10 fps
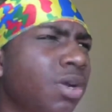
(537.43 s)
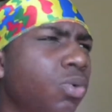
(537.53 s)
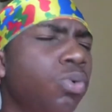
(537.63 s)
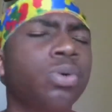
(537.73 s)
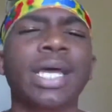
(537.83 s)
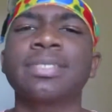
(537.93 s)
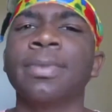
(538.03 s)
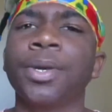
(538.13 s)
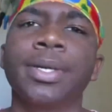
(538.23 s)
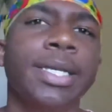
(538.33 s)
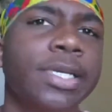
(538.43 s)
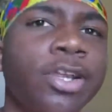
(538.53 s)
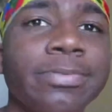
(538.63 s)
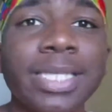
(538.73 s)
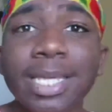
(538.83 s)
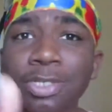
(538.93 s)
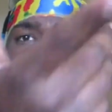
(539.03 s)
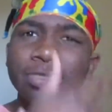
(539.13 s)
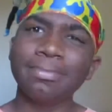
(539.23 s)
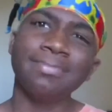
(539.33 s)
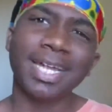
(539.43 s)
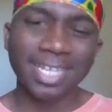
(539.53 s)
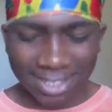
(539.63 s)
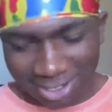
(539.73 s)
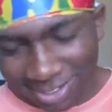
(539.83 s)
Ooh, that smells good. You know what I'm saying? Get you some money, you know what